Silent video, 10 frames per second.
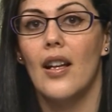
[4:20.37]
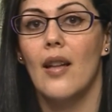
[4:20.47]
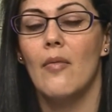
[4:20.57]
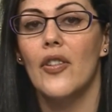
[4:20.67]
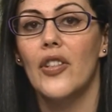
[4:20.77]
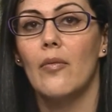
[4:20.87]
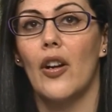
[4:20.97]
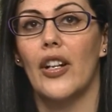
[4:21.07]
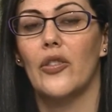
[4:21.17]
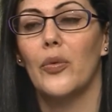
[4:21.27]
Emerging
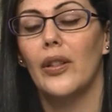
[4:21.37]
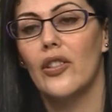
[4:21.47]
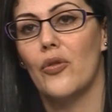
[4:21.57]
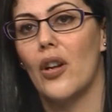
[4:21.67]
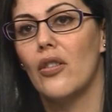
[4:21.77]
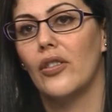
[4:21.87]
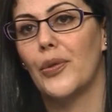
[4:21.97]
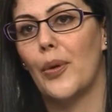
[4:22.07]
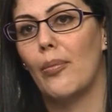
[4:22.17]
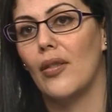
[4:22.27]
markets really struggle
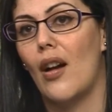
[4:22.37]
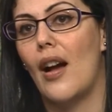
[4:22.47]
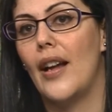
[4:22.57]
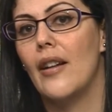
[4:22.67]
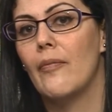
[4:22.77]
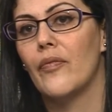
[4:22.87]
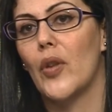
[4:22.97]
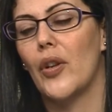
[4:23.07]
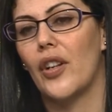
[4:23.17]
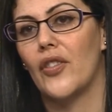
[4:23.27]
to apply know
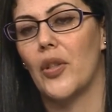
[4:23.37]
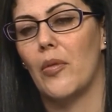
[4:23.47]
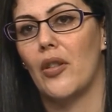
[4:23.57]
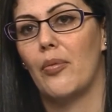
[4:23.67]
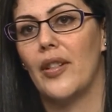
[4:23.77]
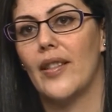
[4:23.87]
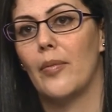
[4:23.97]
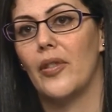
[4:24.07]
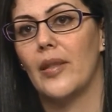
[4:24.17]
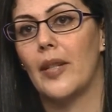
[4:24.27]
your customer
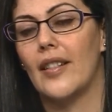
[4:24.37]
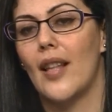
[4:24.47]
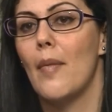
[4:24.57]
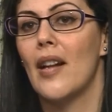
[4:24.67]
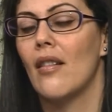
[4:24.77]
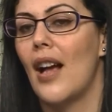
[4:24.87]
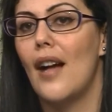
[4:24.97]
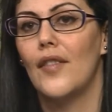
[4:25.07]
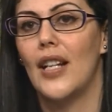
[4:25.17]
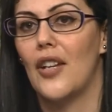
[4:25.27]
principles because they may not
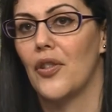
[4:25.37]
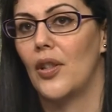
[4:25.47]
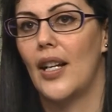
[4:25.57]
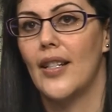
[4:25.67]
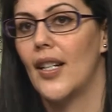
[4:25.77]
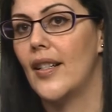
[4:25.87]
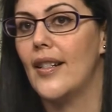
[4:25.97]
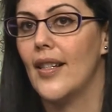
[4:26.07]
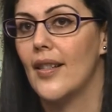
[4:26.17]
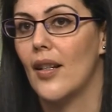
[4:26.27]
have a national identity
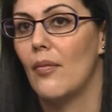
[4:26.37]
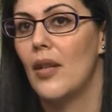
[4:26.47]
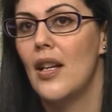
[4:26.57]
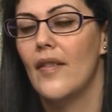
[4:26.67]
system.